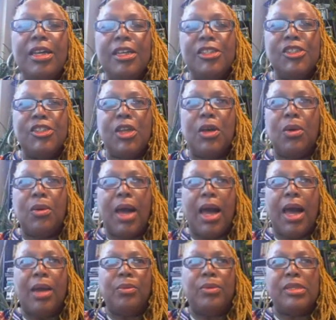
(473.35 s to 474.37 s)
So
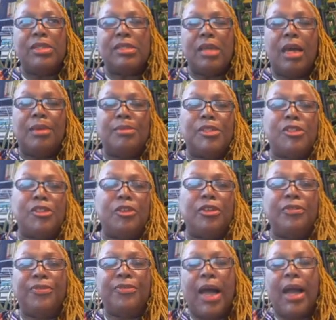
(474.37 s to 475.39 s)
I was um,
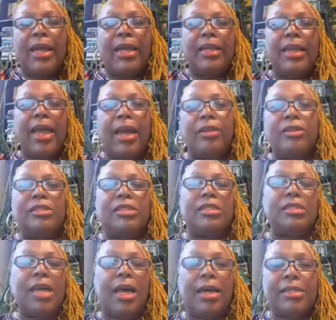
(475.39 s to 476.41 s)
certified in how to
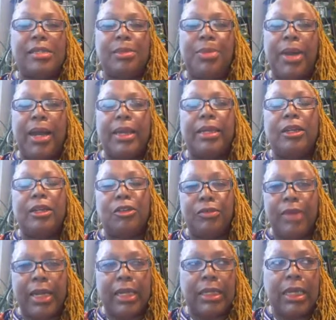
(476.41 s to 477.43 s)
detox the body
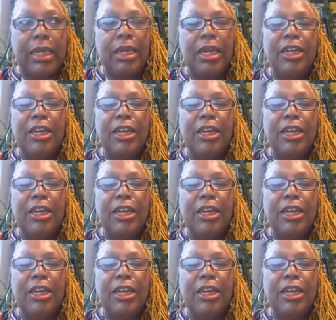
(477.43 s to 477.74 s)
correctly